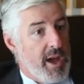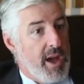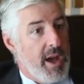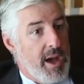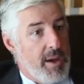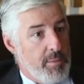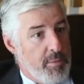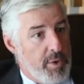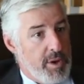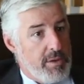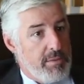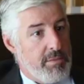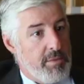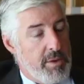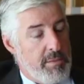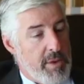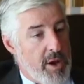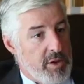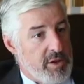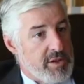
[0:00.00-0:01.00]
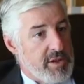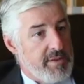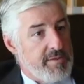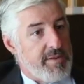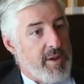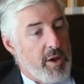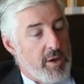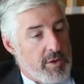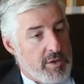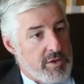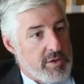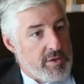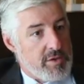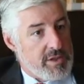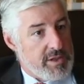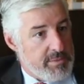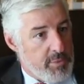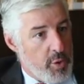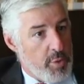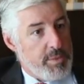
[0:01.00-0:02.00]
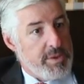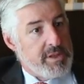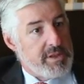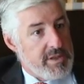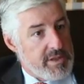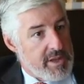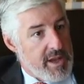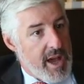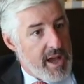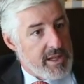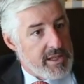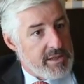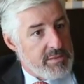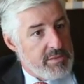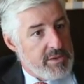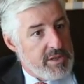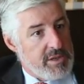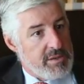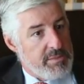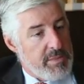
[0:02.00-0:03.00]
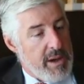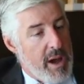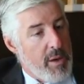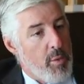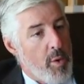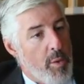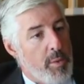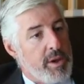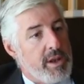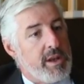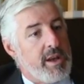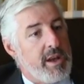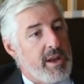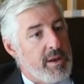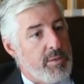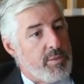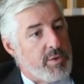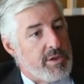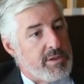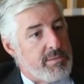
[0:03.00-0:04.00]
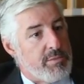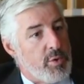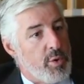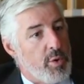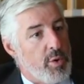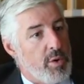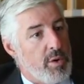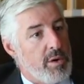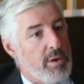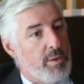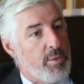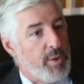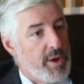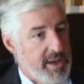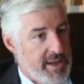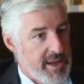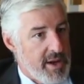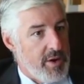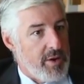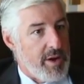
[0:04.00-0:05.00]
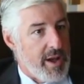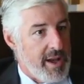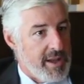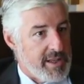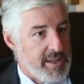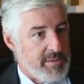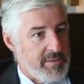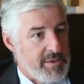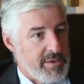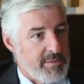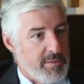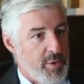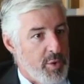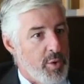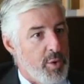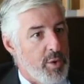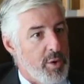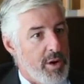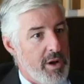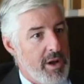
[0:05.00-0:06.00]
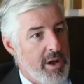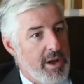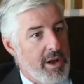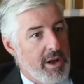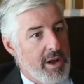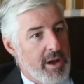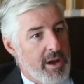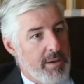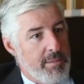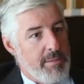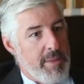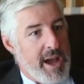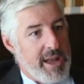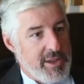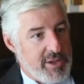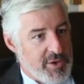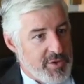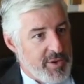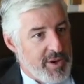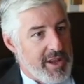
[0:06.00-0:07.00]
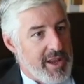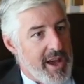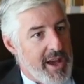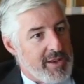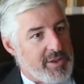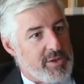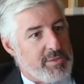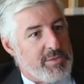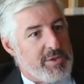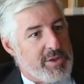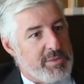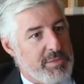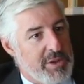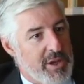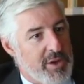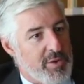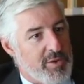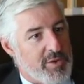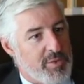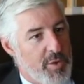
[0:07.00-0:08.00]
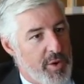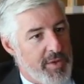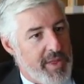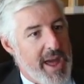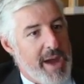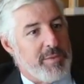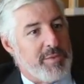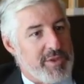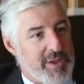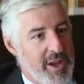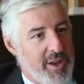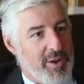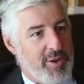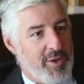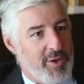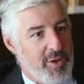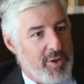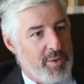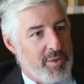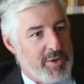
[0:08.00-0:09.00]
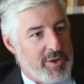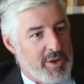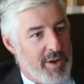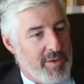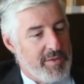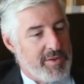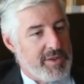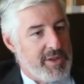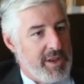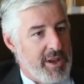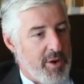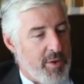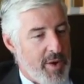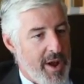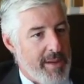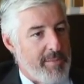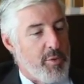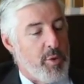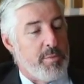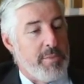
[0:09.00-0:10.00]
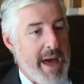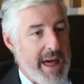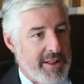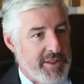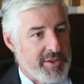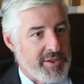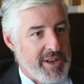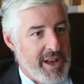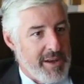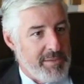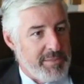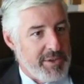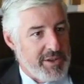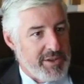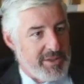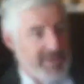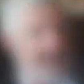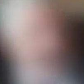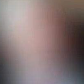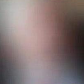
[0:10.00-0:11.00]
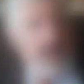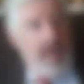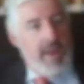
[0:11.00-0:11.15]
Um, we, we mostly focused on small business customers, but what we needed was more retail customers, more mainstream customers, because what that was going to do was obviously create more balance in our business.